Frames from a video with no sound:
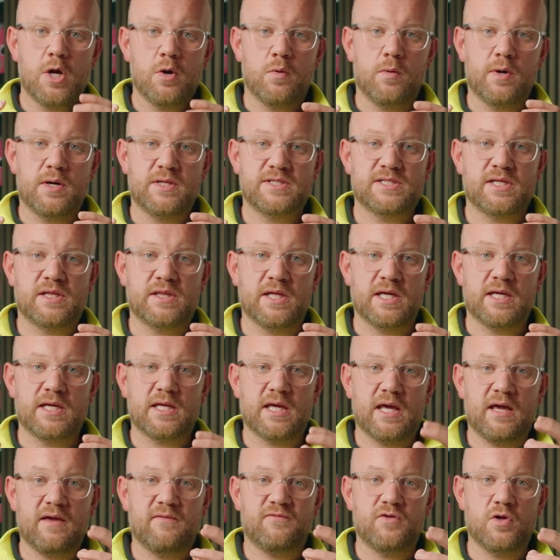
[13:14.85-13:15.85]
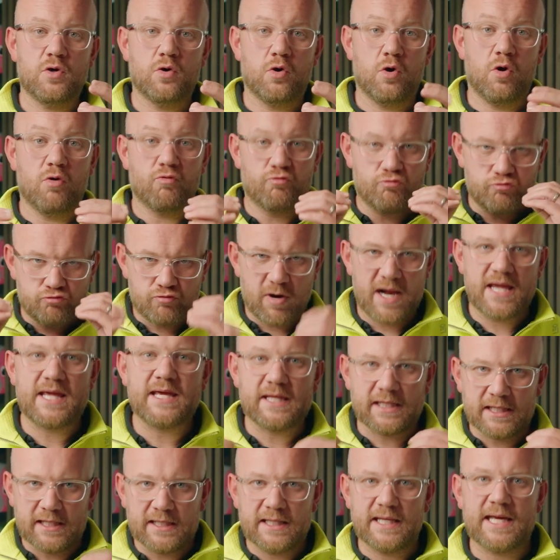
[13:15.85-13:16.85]
Whereas I think if you're
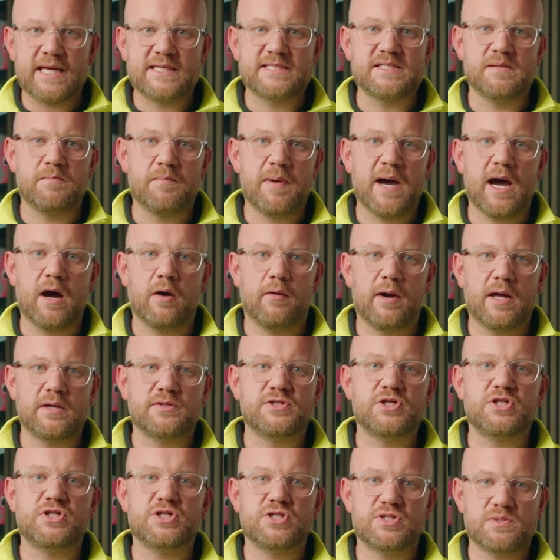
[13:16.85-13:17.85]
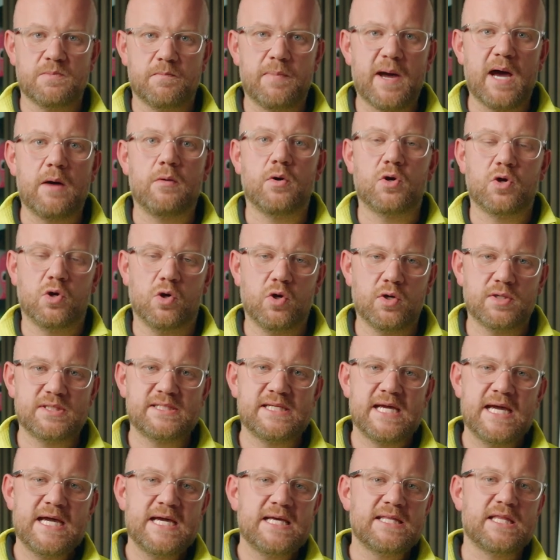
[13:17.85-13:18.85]
regularly getting power outages and power
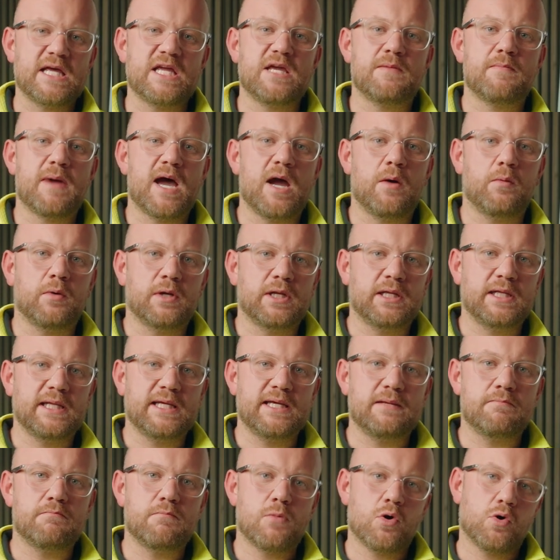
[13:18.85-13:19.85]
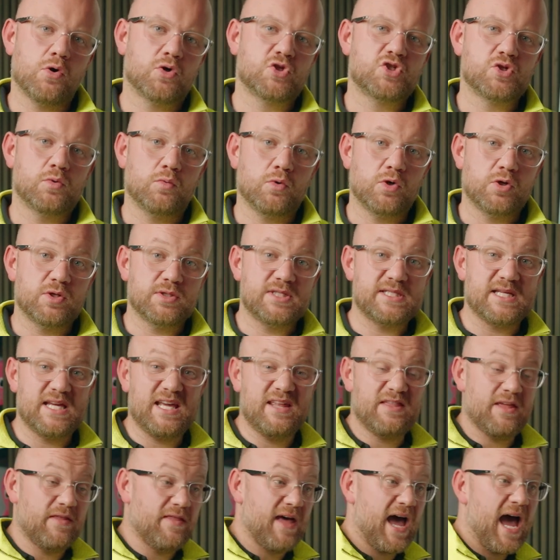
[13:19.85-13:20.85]
cuts, then you might want to lean more towards
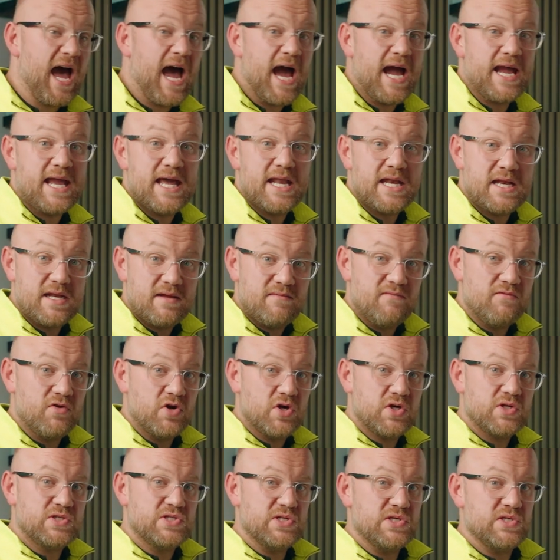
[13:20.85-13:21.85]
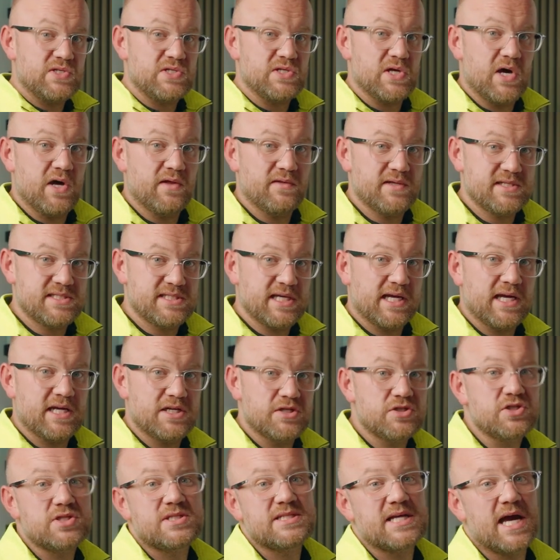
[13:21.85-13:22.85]
either the high-end inverters on the
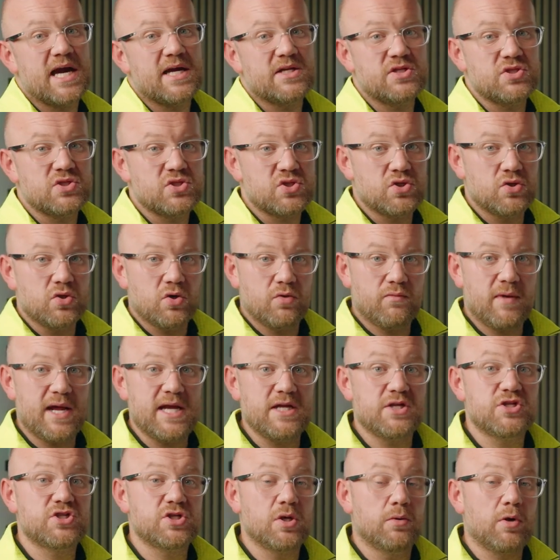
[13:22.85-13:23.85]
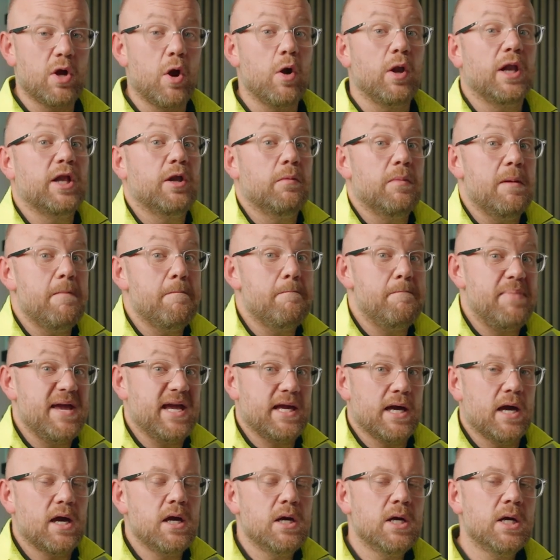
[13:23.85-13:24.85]
SigEnergy SigenStor range, so go a little bit
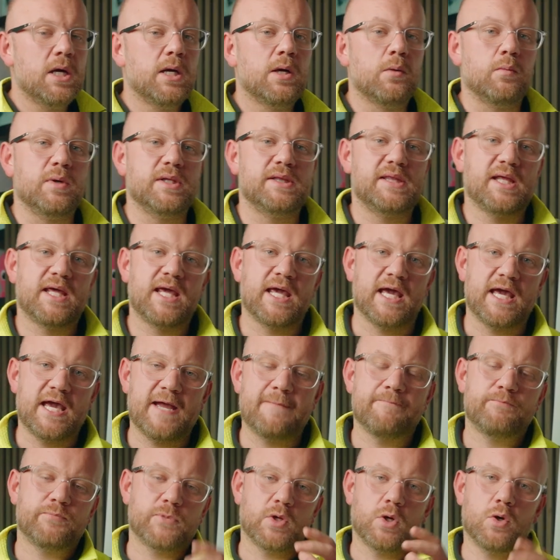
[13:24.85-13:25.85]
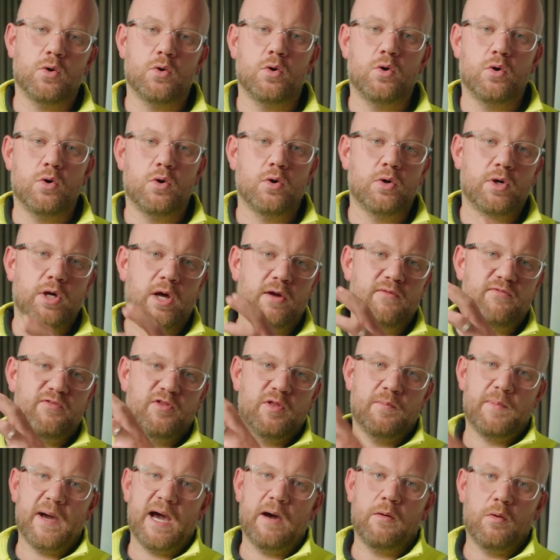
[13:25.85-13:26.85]
bigger with the kit, or go for
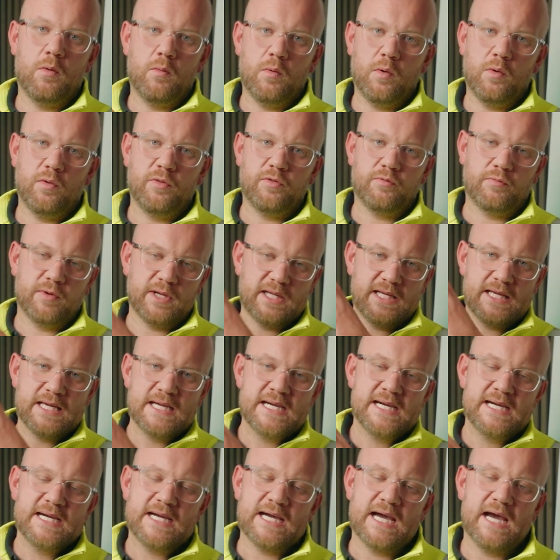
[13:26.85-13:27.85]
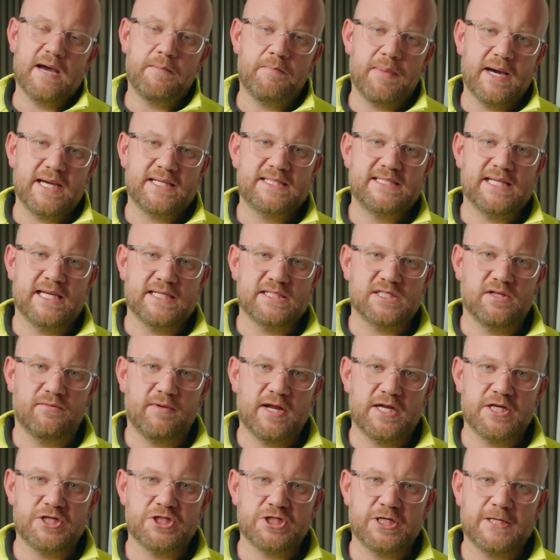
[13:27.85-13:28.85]
the Powerwall 3 by
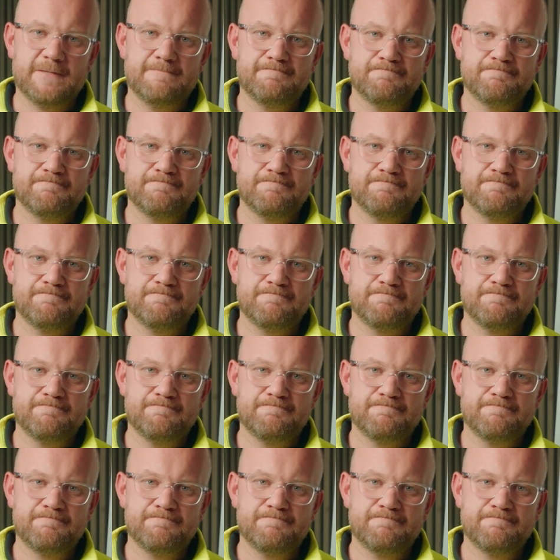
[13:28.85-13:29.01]
Tesla Energy.